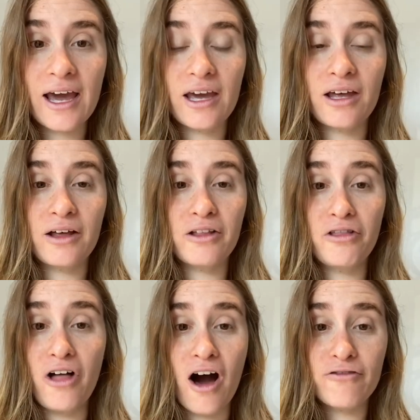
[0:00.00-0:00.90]
I
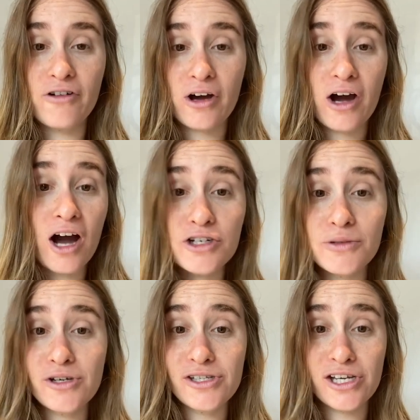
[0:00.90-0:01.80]
love
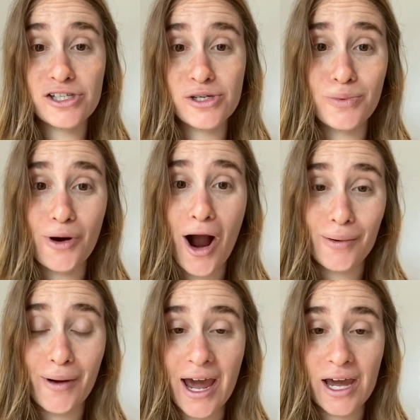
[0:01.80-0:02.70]
country music to
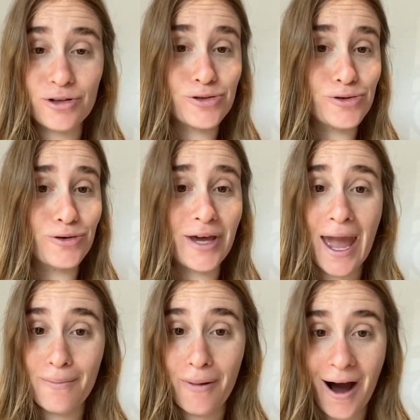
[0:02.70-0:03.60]
Broadway to
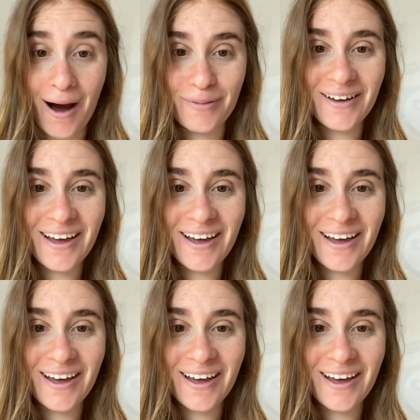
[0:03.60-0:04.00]
K-pop.